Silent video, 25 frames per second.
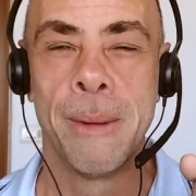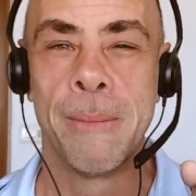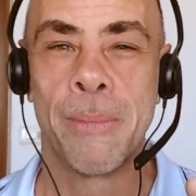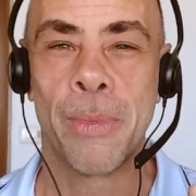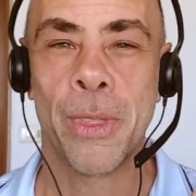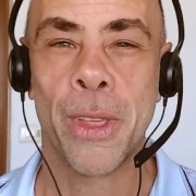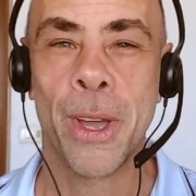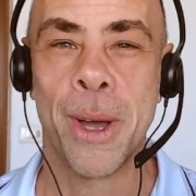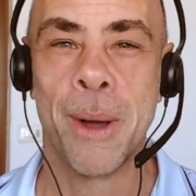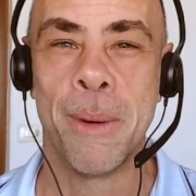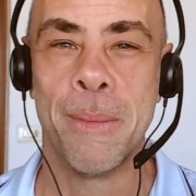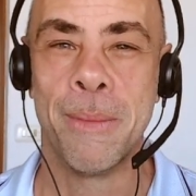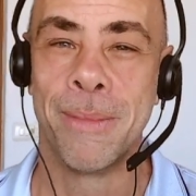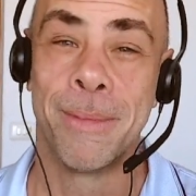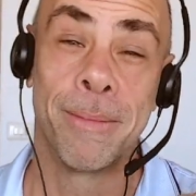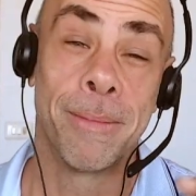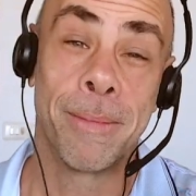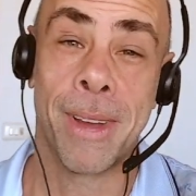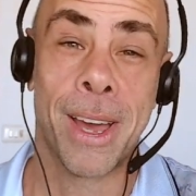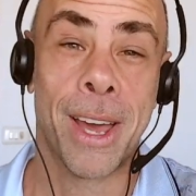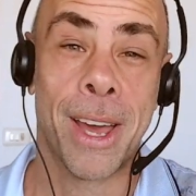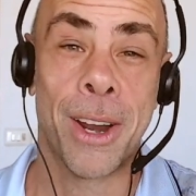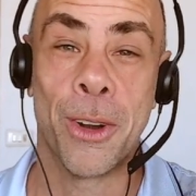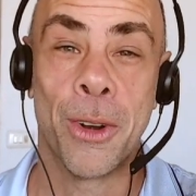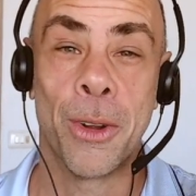I
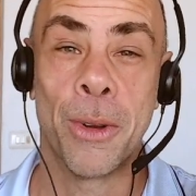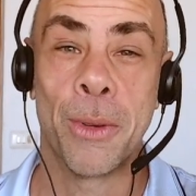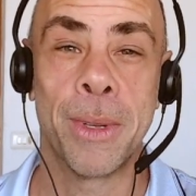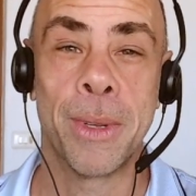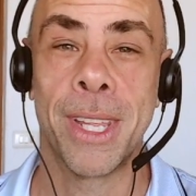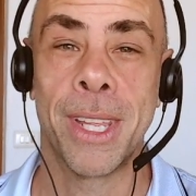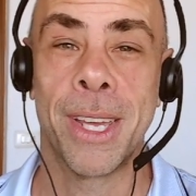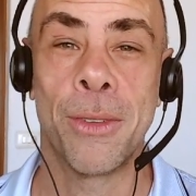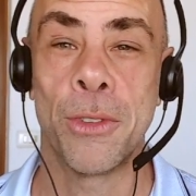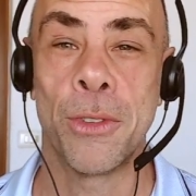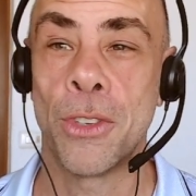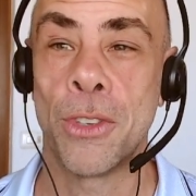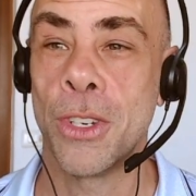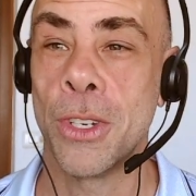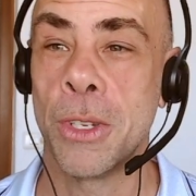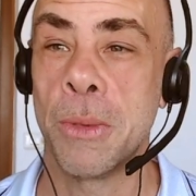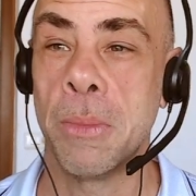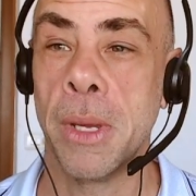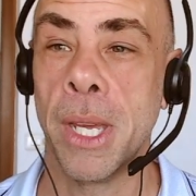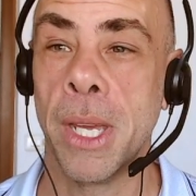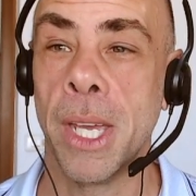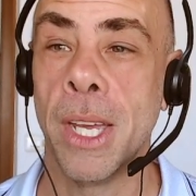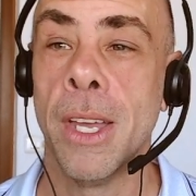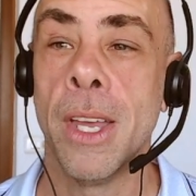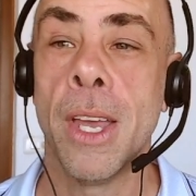don't know, but that was just
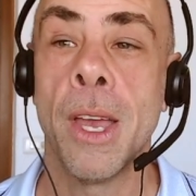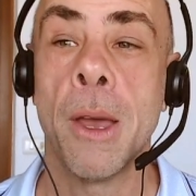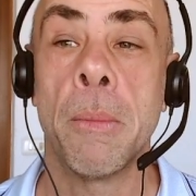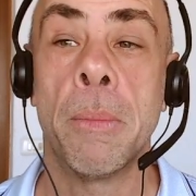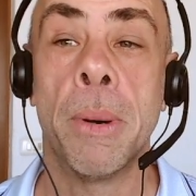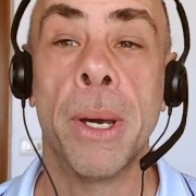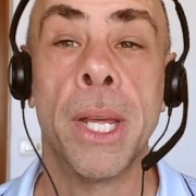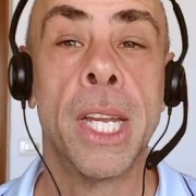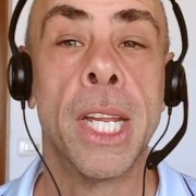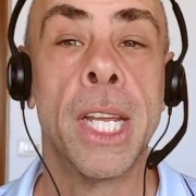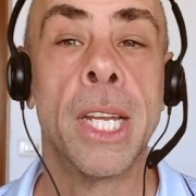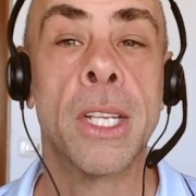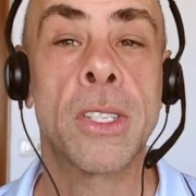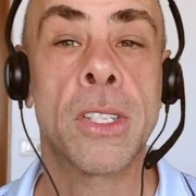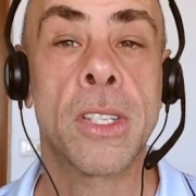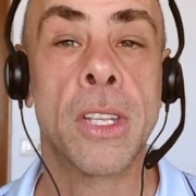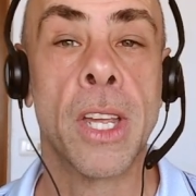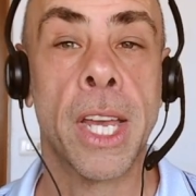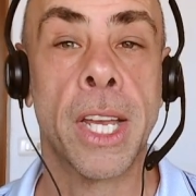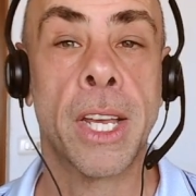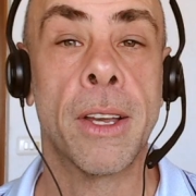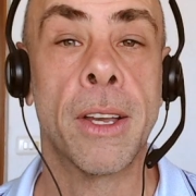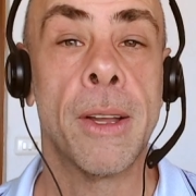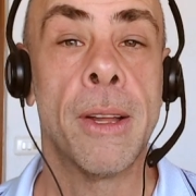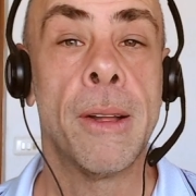me. But it's
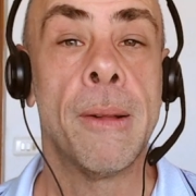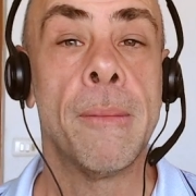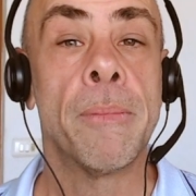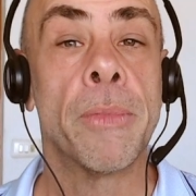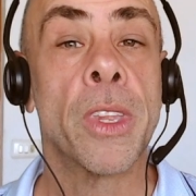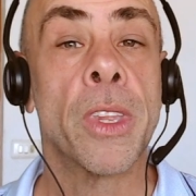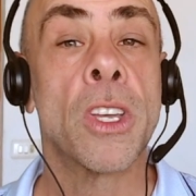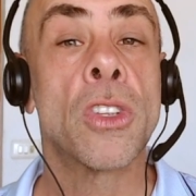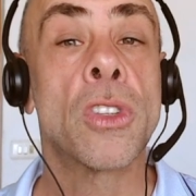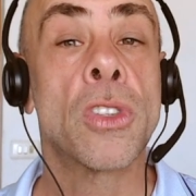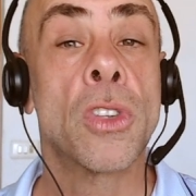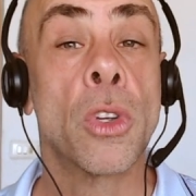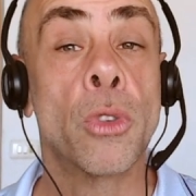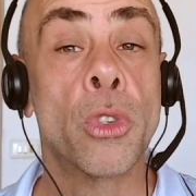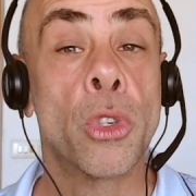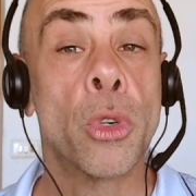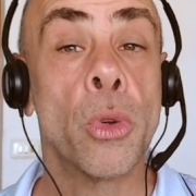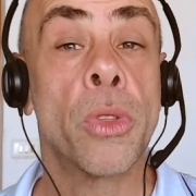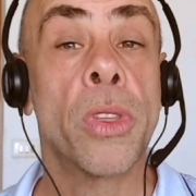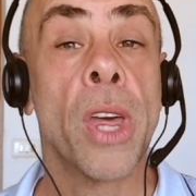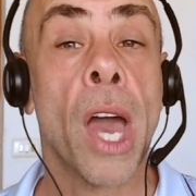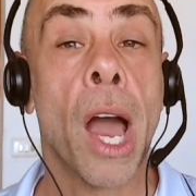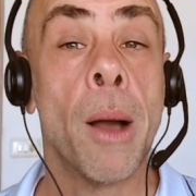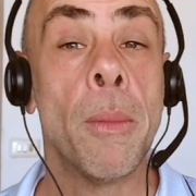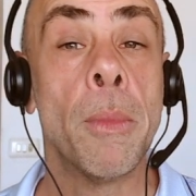like, so Truth,
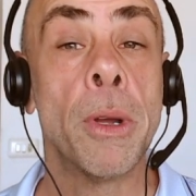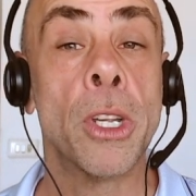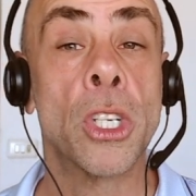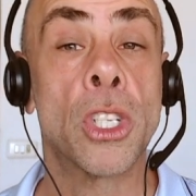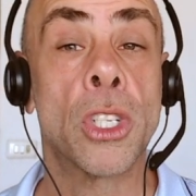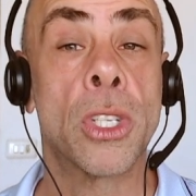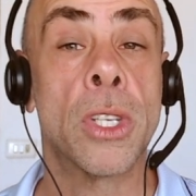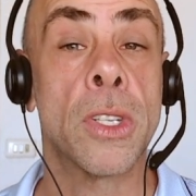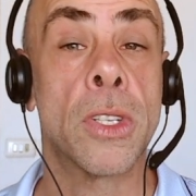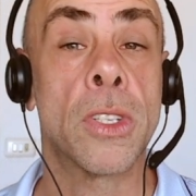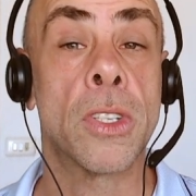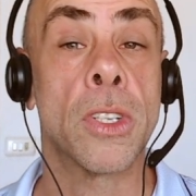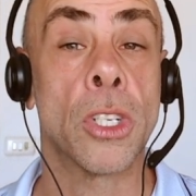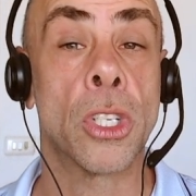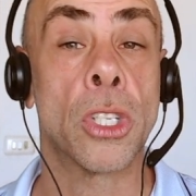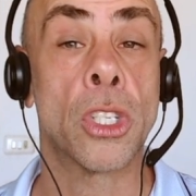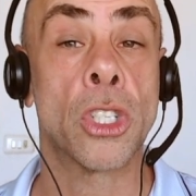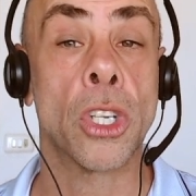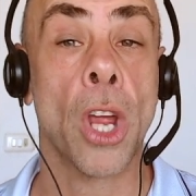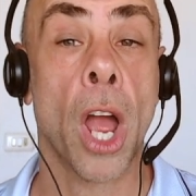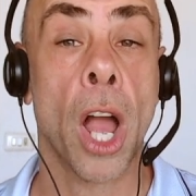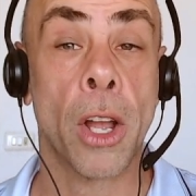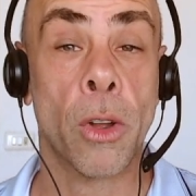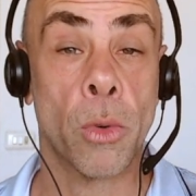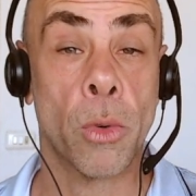how much does the
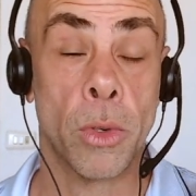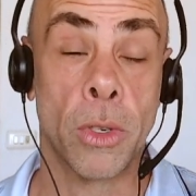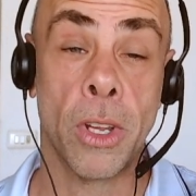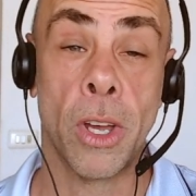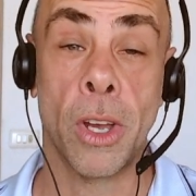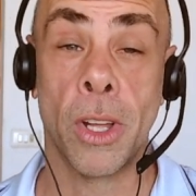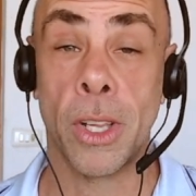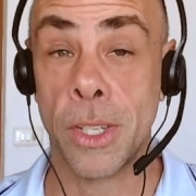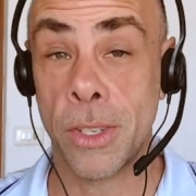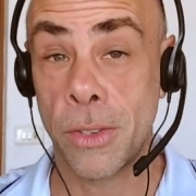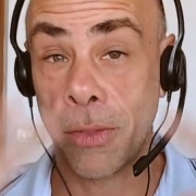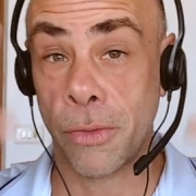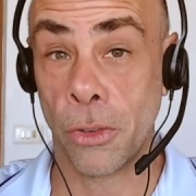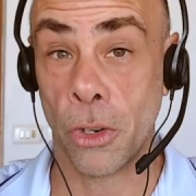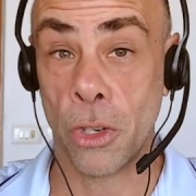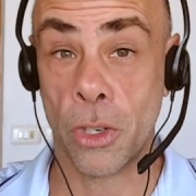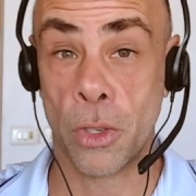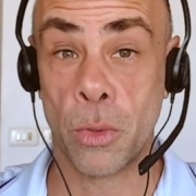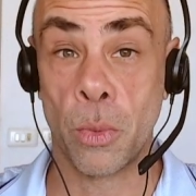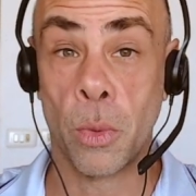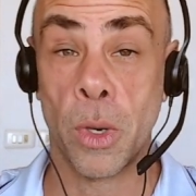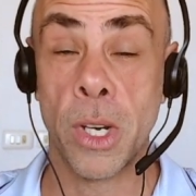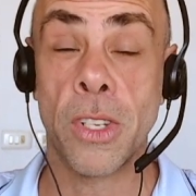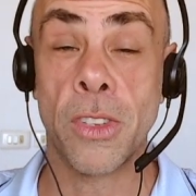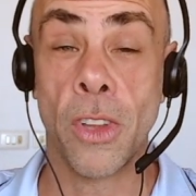chakra, no, let's first,
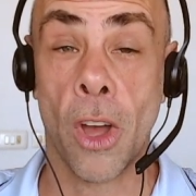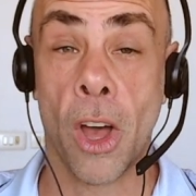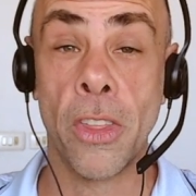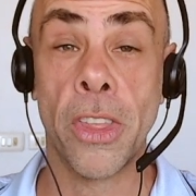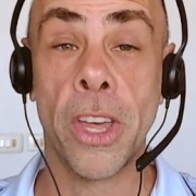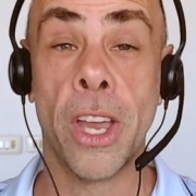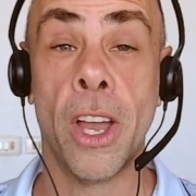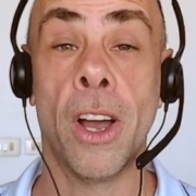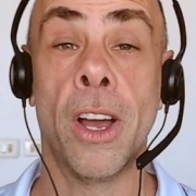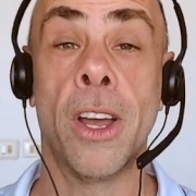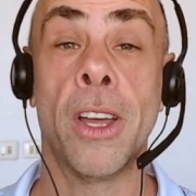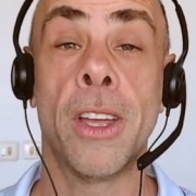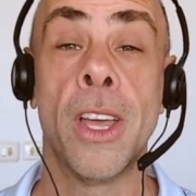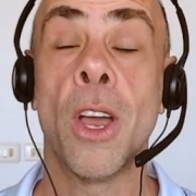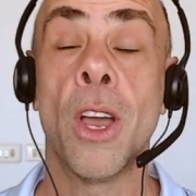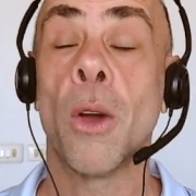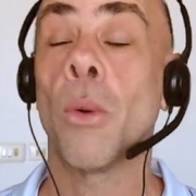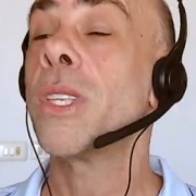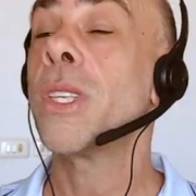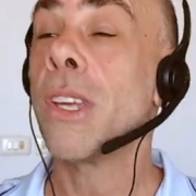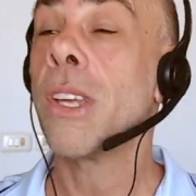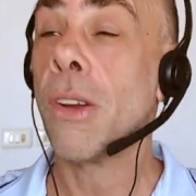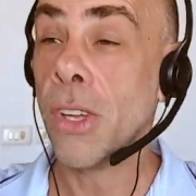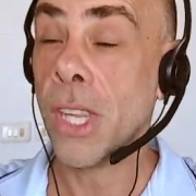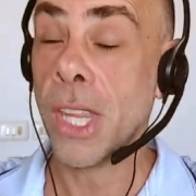what's
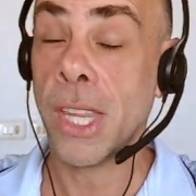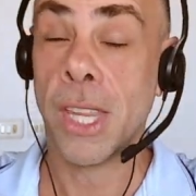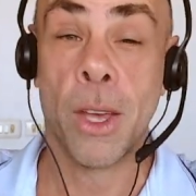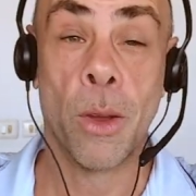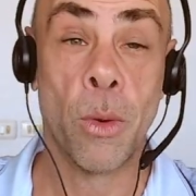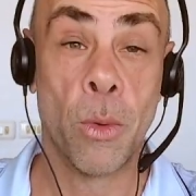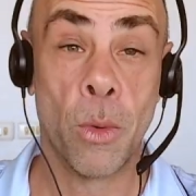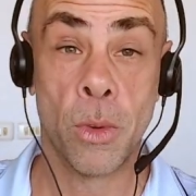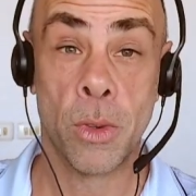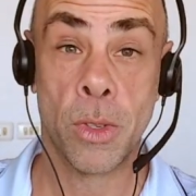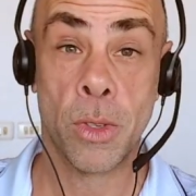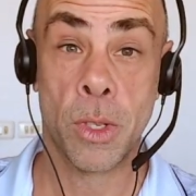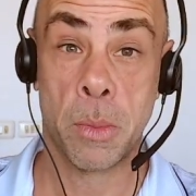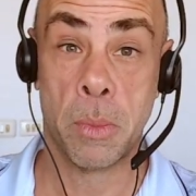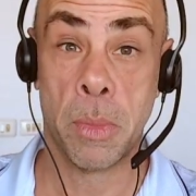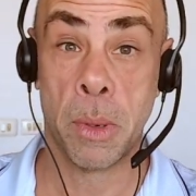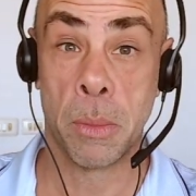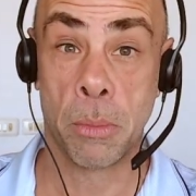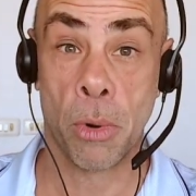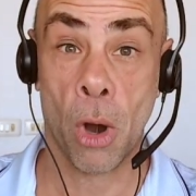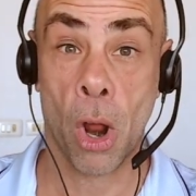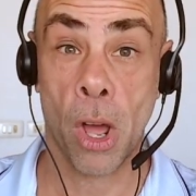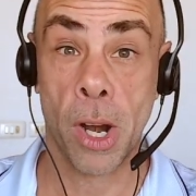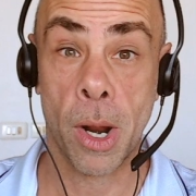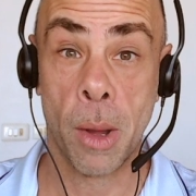everything that's been
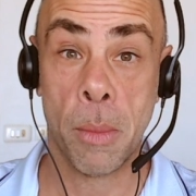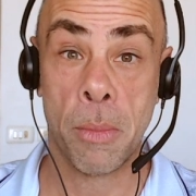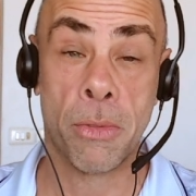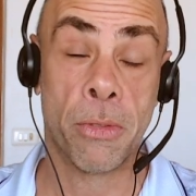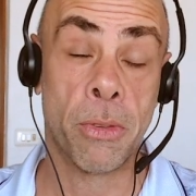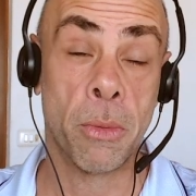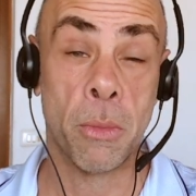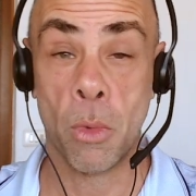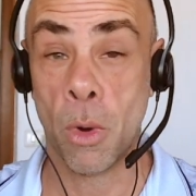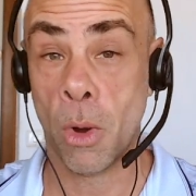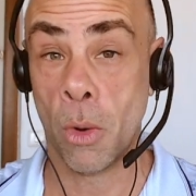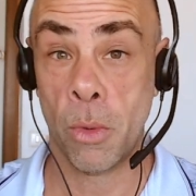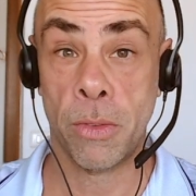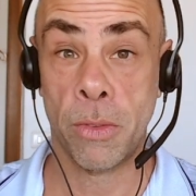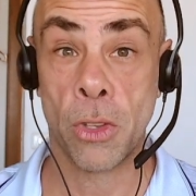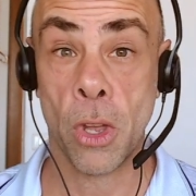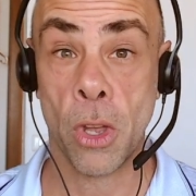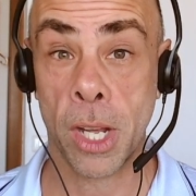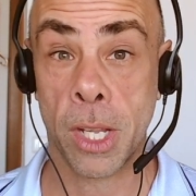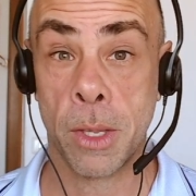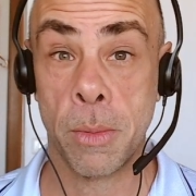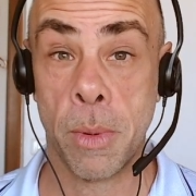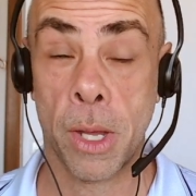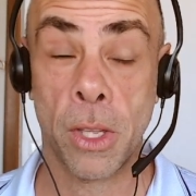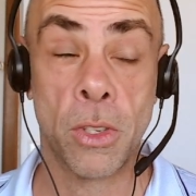brought up from what we've
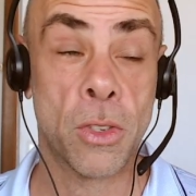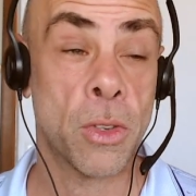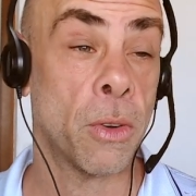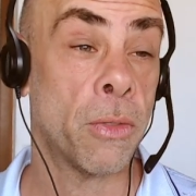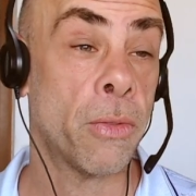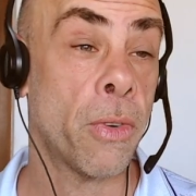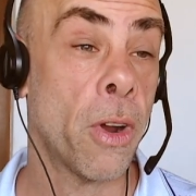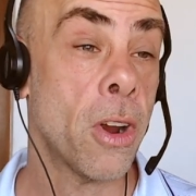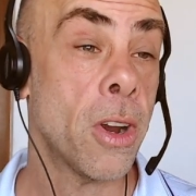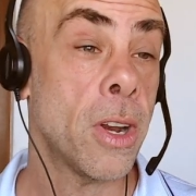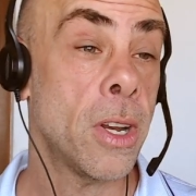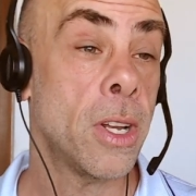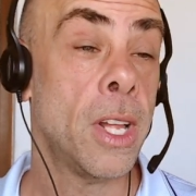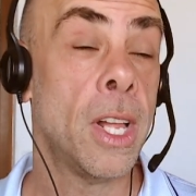talked about so far?